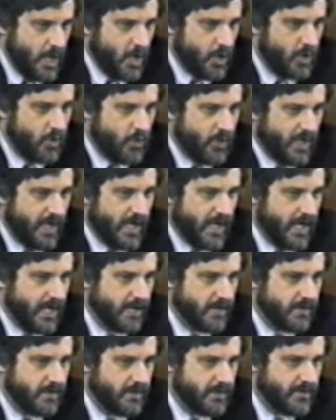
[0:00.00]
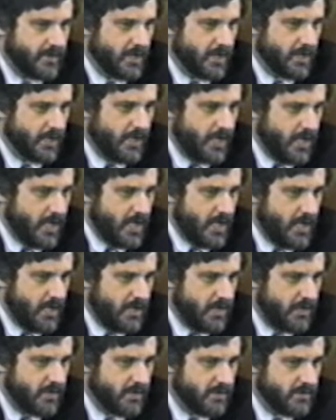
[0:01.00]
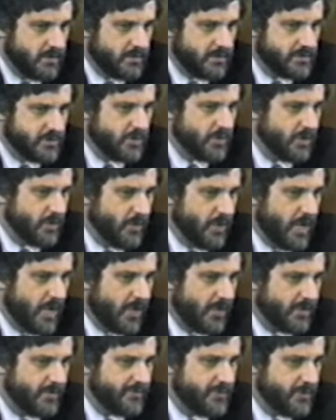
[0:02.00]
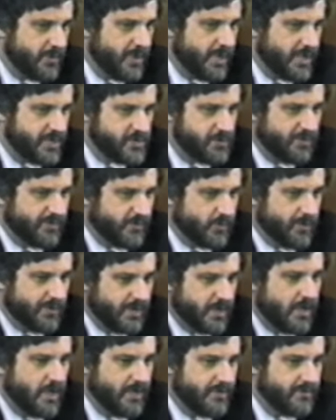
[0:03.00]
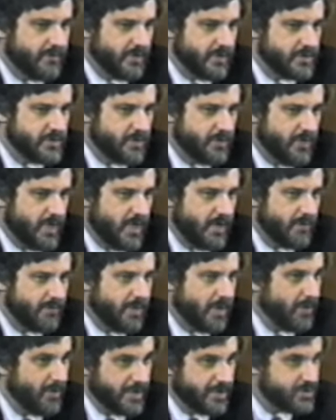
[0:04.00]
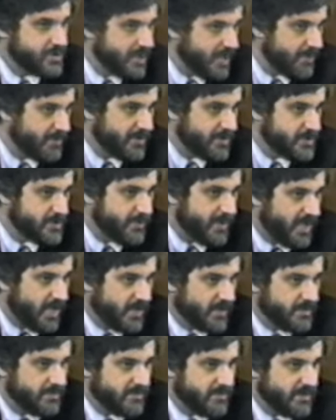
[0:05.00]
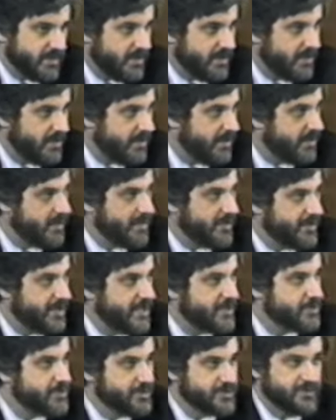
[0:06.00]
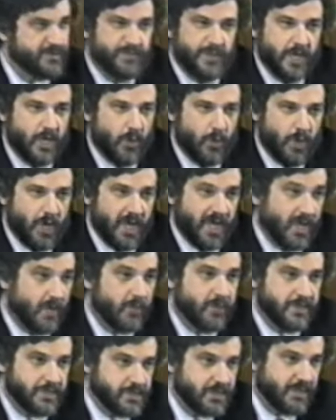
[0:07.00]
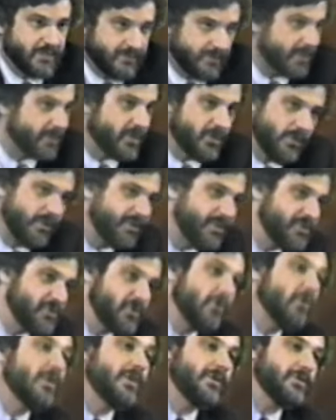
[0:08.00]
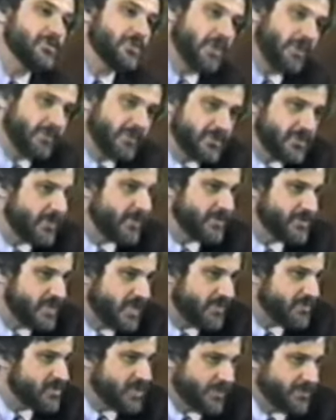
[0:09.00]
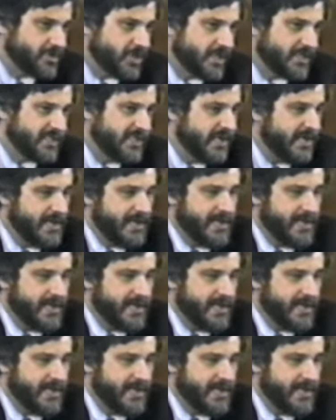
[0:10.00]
who had done a turnaround a few days before the conference and made public statements about the uh, dangers of marijuana, which conflicted with his earlier statements on the same subject